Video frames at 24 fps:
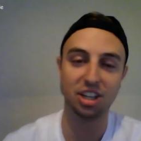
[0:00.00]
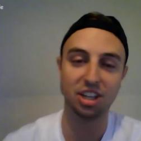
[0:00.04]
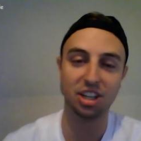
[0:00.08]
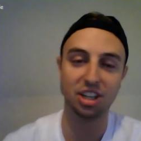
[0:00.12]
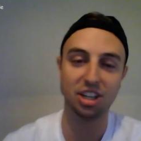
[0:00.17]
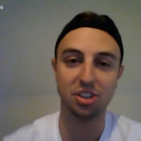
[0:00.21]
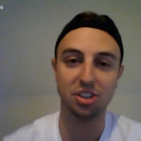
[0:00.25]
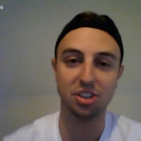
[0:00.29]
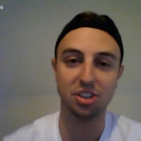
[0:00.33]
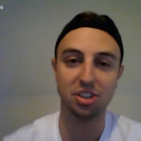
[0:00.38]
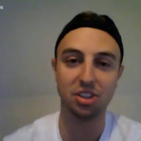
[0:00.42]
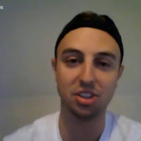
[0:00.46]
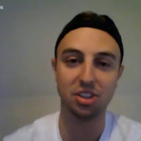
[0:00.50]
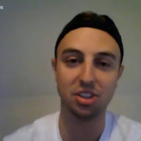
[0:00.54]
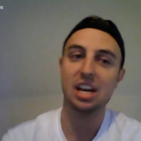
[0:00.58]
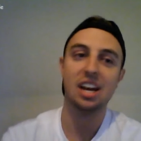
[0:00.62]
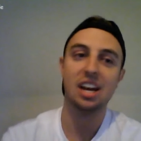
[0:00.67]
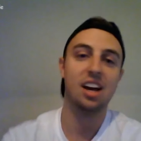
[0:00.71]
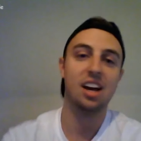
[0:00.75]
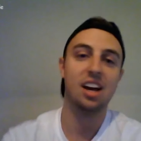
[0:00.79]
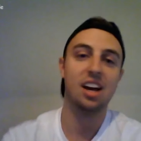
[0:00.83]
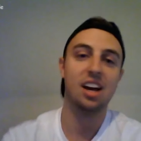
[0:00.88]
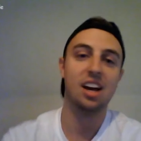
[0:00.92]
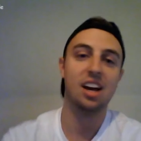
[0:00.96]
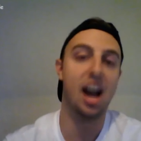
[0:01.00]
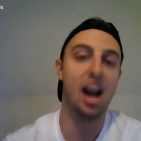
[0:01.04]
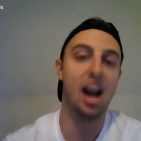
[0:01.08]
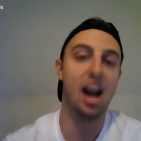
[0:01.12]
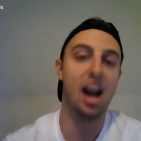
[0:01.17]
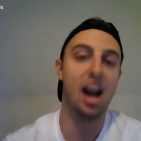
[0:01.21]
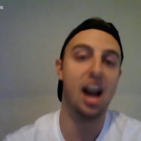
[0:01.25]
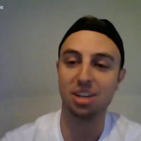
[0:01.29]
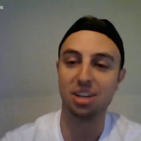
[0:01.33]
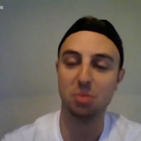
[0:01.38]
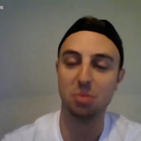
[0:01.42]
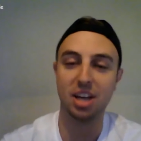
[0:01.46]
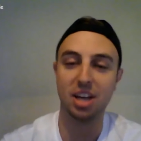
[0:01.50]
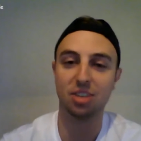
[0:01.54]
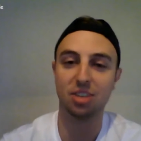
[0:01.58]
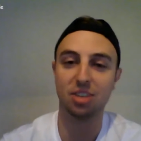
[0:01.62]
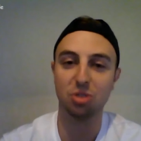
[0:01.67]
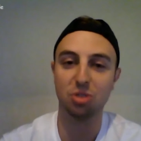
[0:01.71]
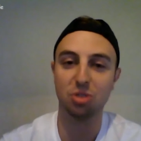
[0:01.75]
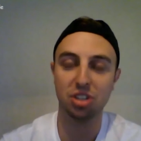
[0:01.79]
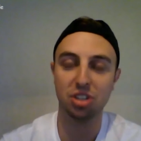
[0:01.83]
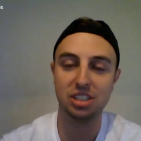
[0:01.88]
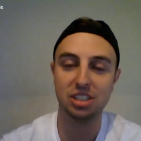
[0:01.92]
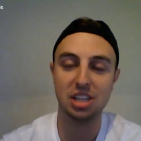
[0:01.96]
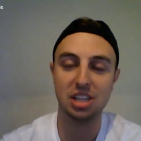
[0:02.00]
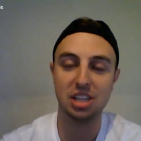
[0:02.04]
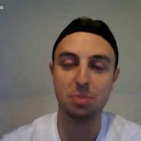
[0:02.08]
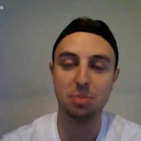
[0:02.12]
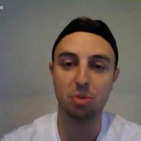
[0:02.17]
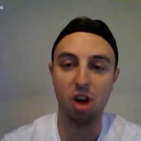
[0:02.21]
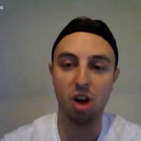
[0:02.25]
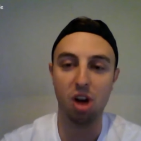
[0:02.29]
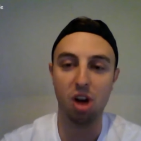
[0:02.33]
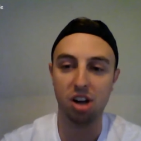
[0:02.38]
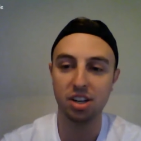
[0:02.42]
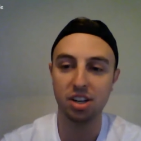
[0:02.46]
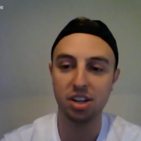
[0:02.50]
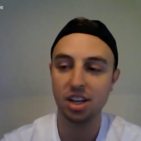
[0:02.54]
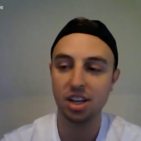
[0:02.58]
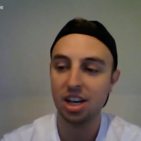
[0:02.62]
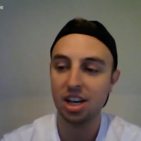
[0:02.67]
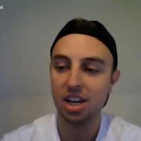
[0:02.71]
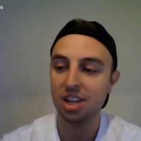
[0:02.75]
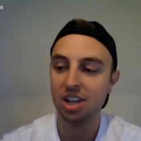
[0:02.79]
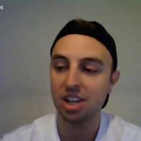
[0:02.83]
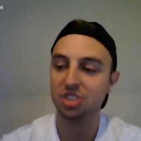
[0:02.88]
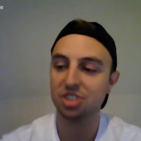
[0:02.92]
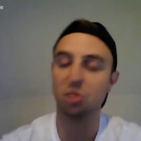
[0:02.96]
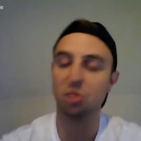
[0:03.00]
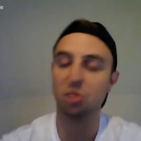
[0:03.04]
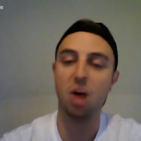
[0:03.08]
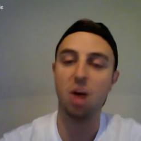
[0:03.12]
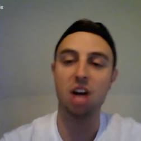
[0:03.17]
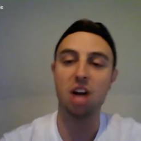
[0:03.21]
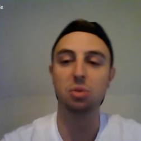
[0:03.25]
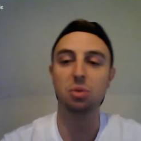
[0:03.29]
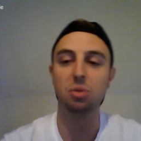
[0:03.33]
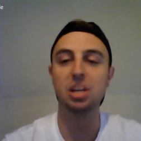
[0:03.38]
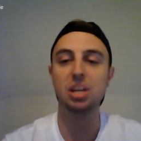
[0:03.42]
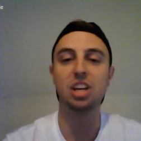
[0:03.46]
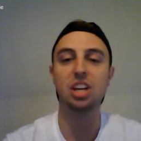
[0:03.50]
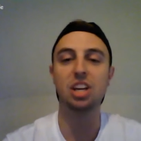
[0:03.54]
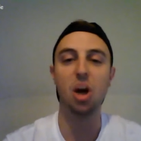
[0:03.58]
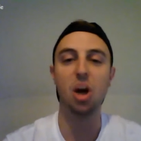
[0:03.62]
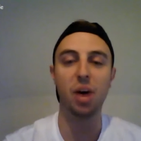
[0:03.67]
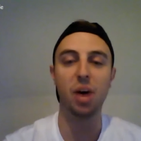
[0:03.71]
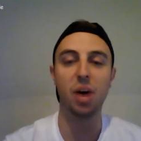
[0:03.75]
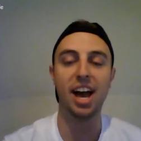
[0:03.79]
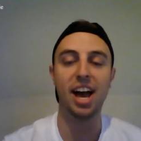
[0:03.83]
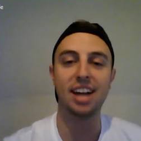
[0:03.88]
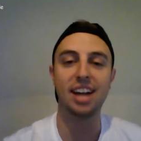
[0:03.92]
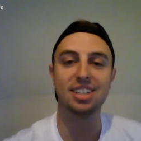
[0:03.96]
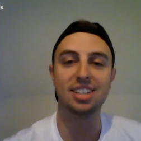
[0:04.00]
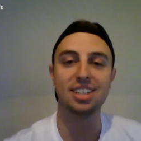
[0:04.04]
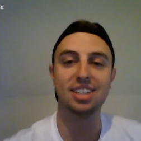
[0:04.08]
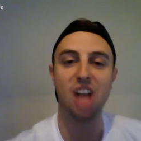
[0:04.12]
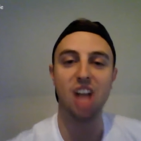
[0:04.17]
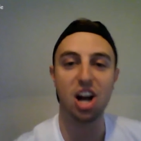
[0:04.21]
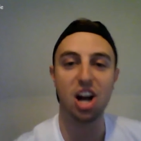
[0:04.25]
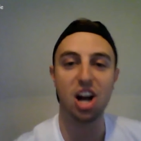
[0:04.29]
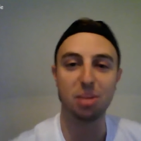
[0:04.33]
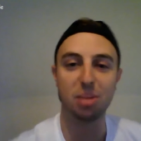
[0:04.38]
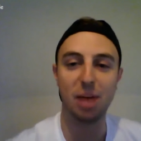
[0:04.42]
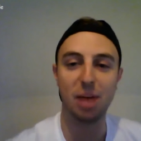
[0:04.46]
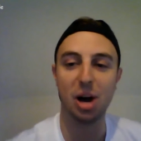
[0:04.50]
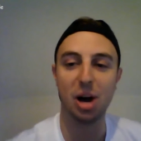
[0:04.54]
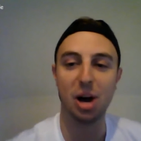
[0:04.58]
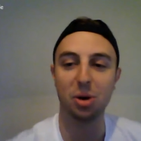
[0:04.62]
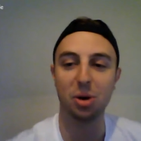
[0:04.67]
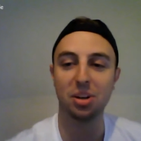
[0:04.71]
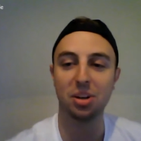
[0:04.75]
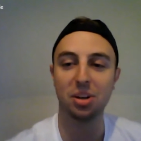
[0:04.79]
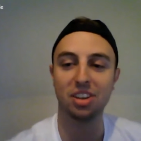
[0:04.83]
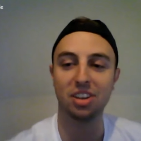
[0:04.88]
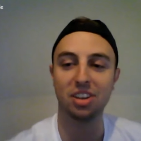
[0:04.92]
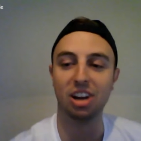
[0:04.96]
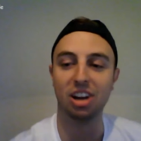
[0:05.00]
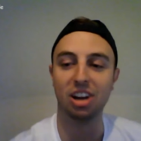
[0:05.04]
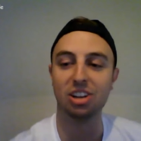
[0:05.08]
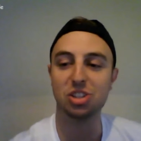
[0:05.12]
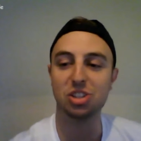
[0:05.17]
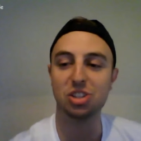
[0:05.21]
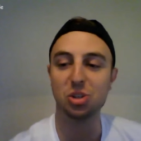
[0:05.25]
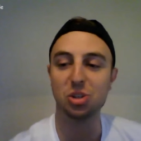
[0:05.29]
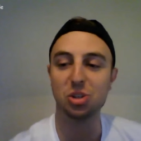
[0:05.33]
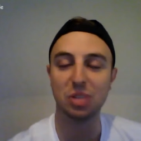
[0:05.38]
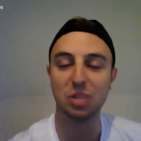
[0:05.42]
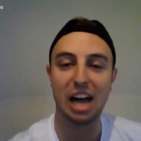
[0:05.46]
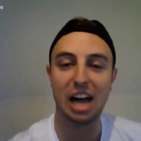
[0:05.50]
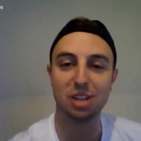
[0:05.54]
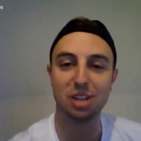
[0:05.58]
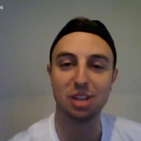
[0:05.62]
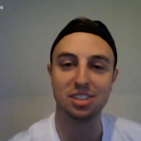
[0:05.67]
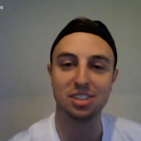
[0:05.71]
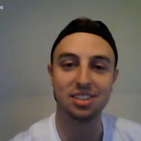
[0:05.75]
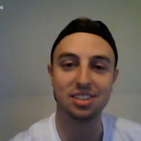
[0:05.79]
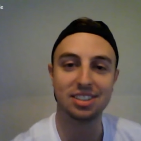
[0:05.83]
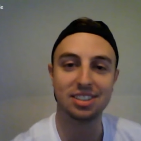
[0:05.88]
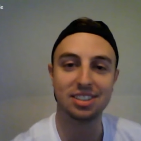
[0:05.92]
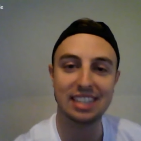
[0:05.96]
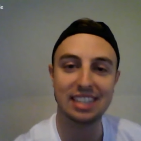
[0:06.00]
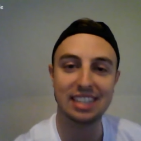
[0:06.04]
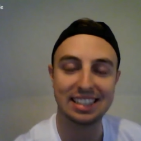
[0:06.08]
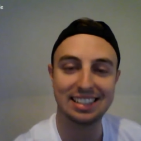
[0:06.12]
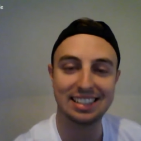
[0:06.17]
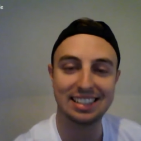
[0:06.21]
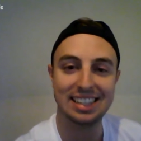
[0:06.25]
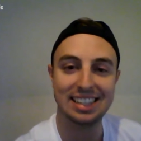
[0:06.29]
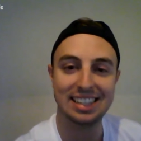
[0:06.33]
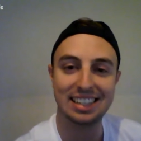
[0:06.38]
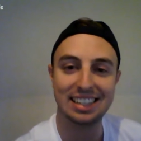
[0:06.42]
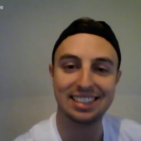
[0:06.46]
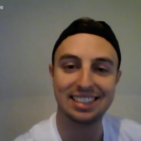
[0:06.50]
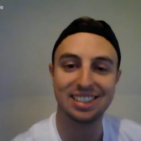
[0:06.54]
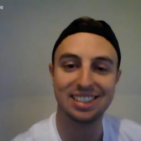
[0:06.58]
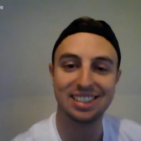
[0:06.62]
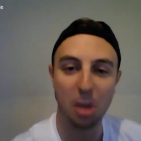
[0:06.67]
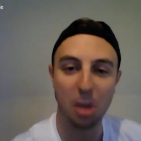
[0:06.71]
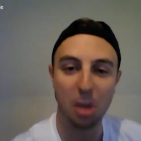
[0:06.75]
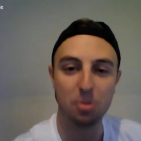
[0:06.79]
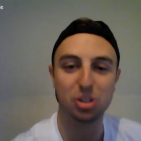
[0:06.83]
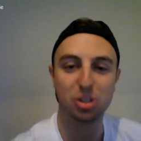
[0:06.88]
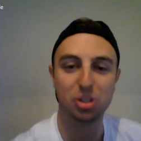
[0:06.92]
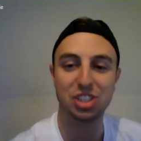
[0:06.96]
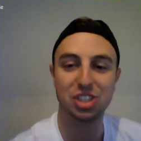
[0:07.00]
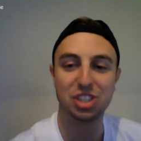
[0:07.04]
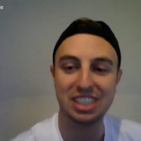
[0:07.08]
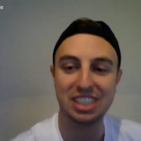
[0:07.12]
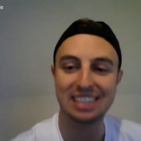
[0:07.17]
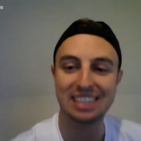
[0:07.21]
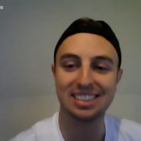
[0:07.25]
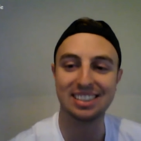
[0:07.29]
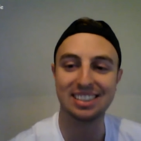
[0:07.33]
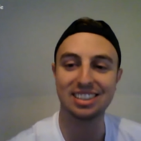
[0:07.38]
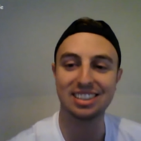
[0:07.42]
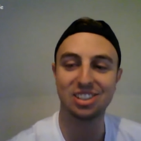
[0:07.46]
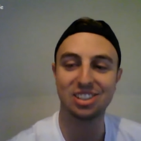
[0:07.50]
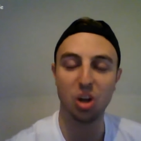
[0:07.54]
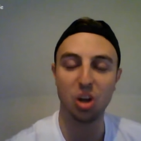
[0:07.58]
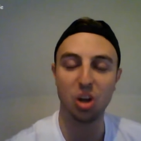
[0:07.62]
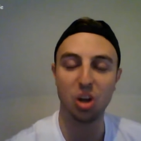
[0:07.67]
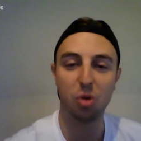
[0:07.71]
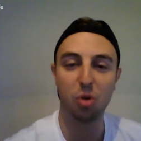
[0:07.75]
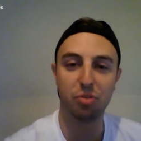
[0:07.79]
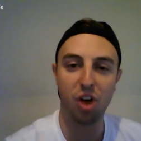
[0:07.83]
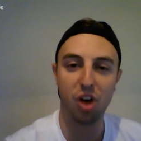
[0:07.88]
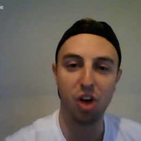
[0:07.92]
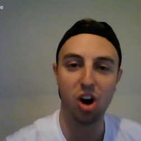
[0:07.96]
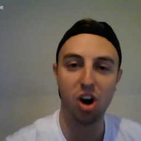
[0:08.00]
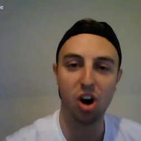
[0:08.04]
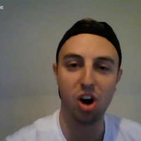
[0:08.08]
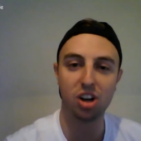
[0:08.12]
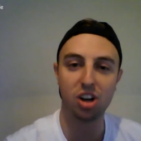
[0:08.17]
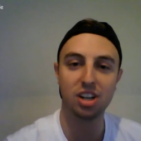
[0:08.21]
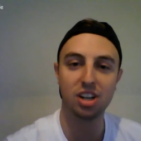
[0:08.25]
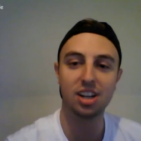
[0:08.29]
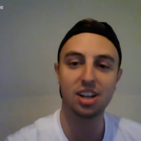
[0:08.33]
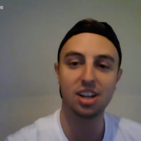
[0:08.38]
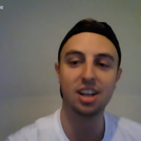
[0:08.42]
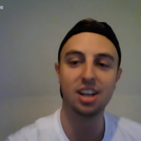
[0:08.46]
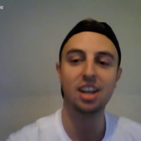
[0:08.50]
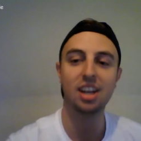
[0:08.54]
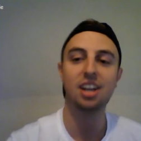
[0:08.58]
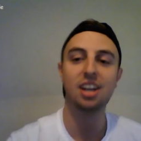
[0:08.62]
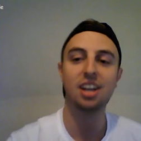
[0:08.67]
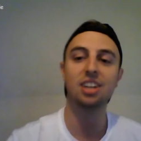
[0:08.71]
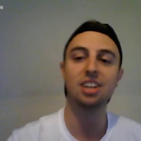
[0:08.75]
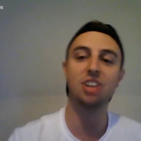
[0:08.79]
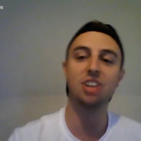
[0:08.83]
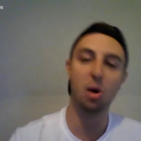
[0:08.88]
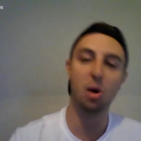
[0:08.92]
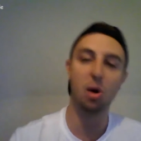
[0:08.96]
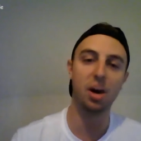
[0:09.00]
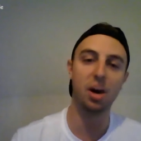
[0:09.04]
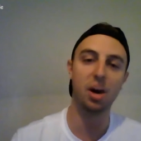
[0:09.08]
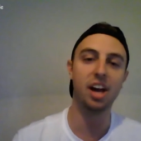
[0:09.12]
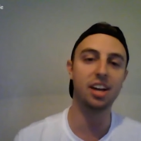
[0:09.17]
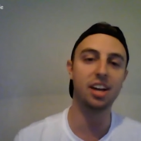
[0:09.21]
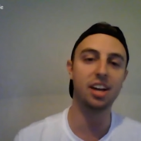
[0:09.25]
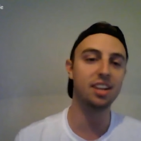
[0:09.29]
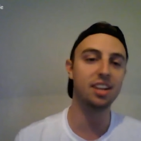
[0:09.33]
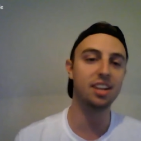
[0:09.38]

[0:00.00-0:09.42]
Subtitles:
you. I think they can make a really deep run. So why don't we go ahead and talk about their 2016 summer season so far? Go ahead.